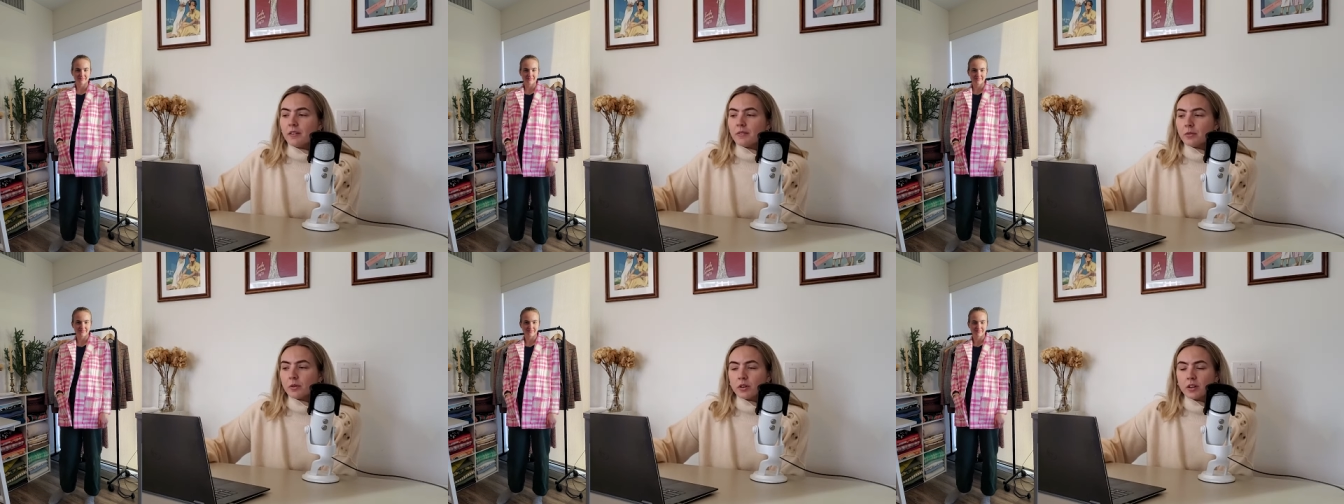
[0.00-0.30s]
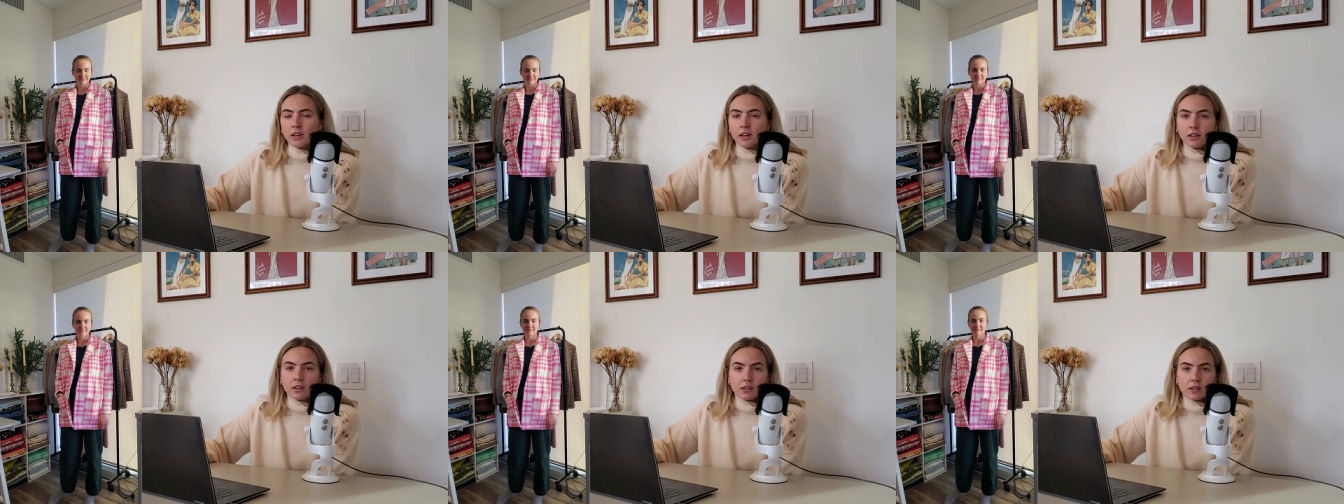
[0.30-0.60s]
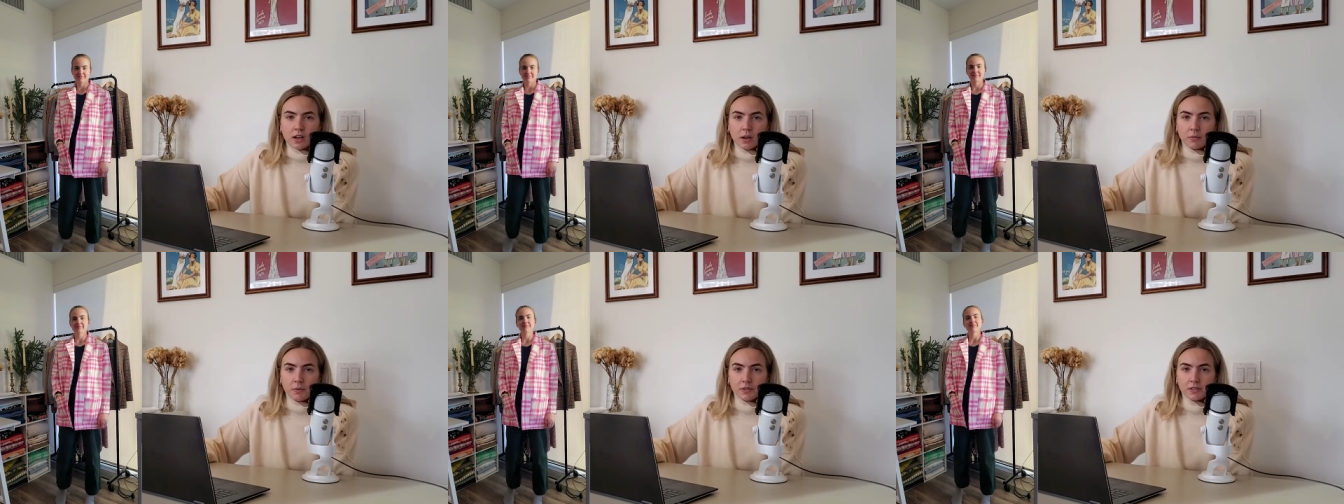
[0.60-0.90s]
I've worn it out a
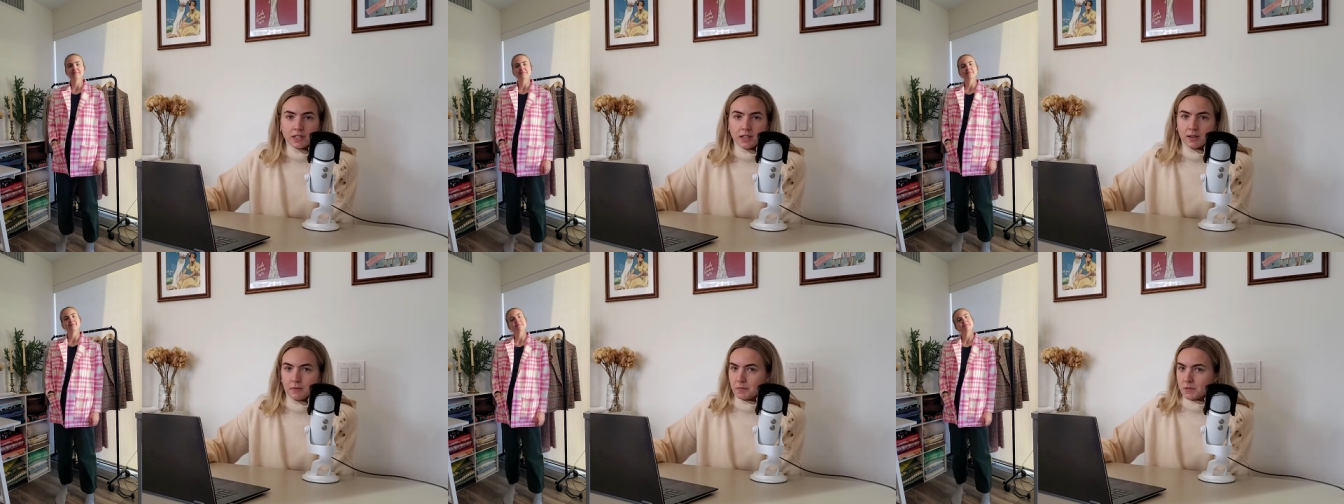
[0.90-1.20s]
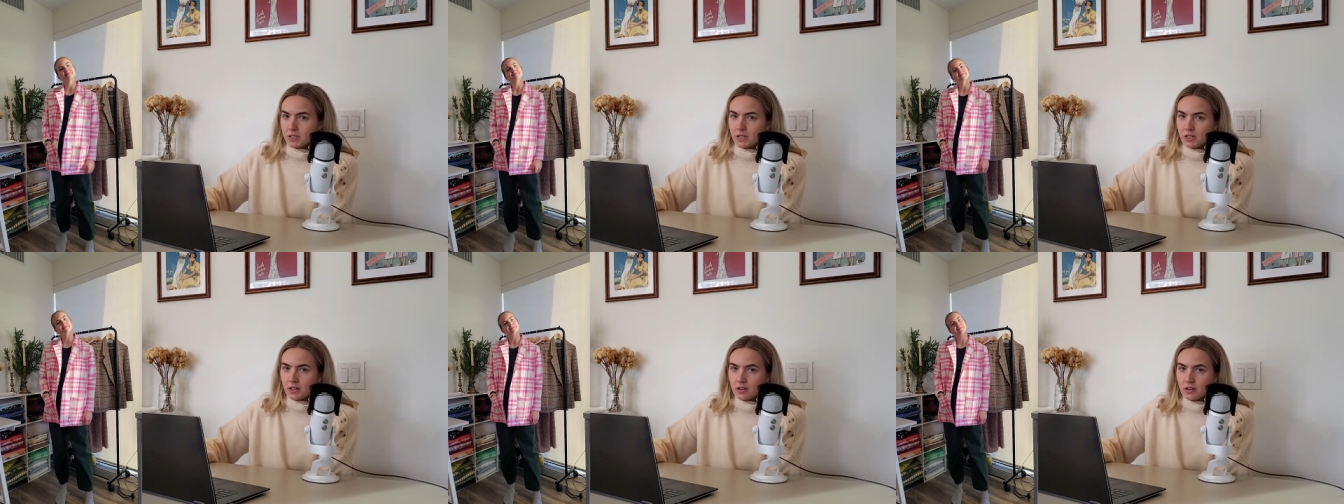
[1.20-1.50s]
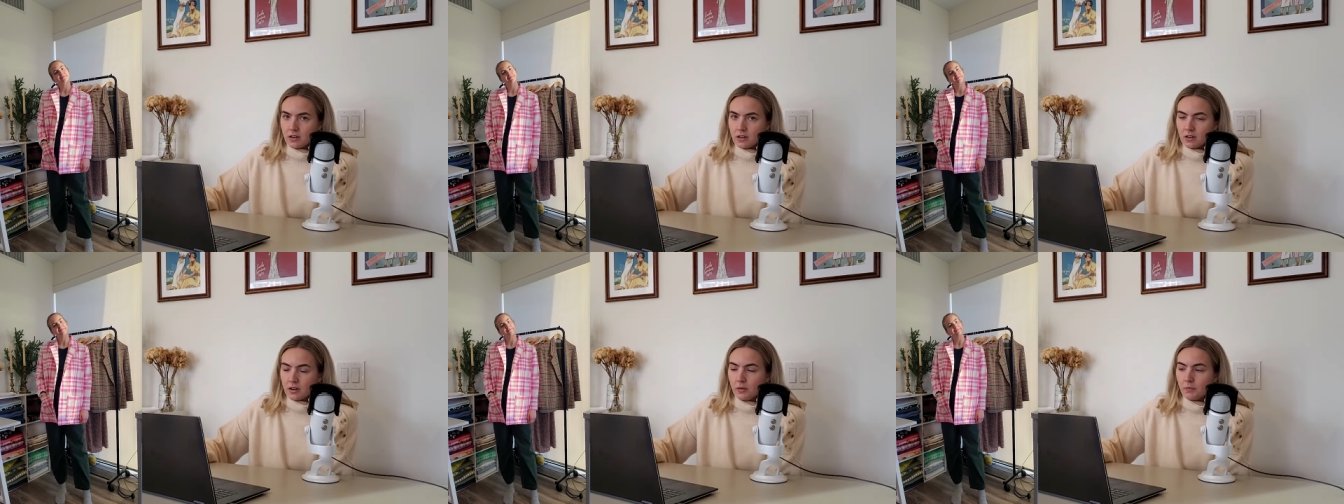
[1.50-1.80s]
couple times and I
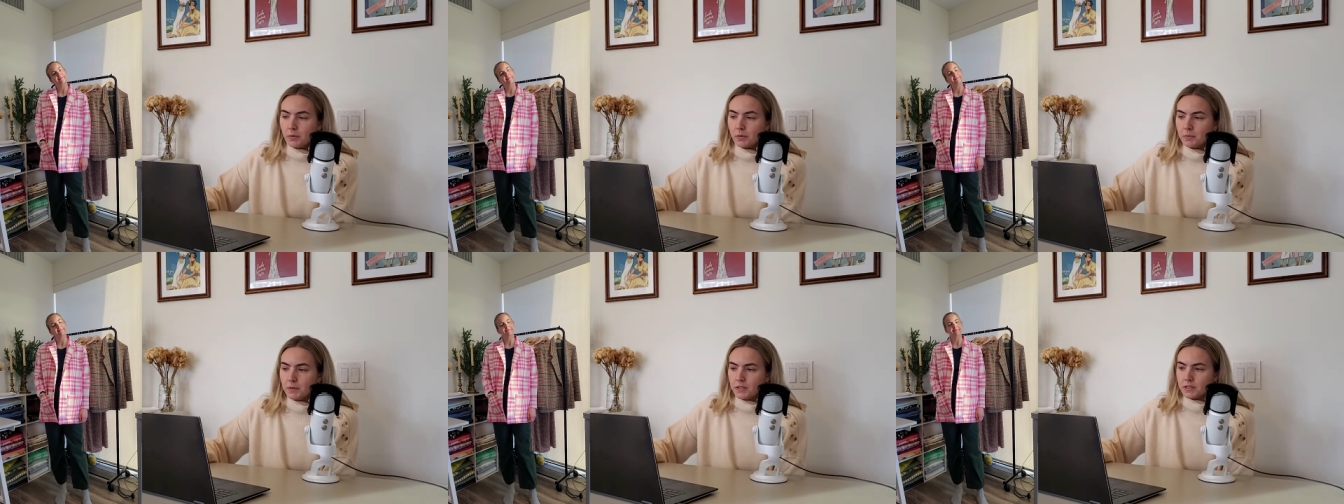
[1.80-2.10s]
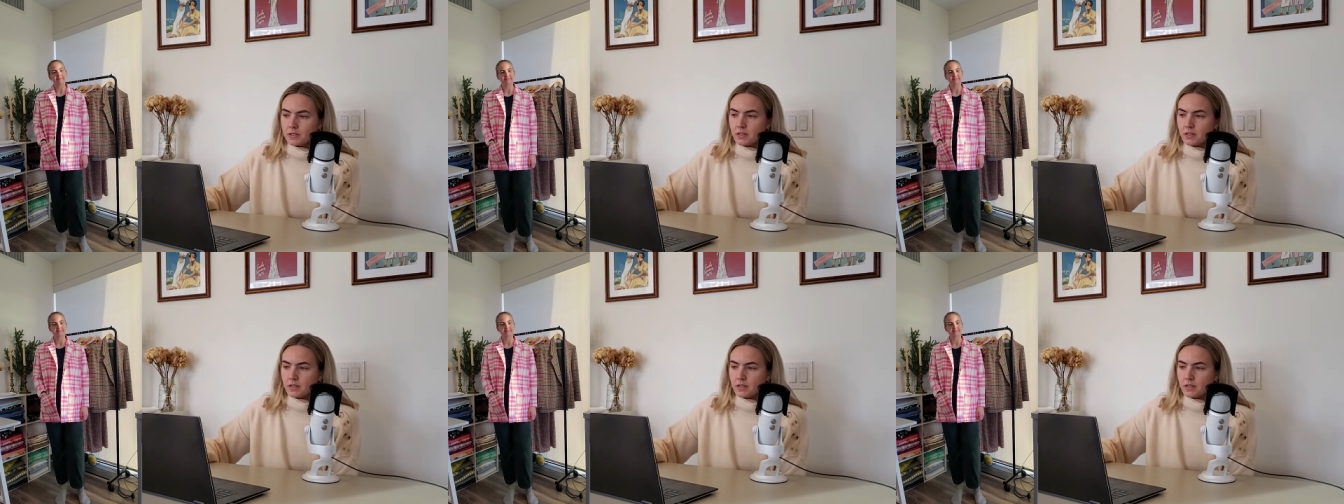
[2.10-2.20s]
got compliments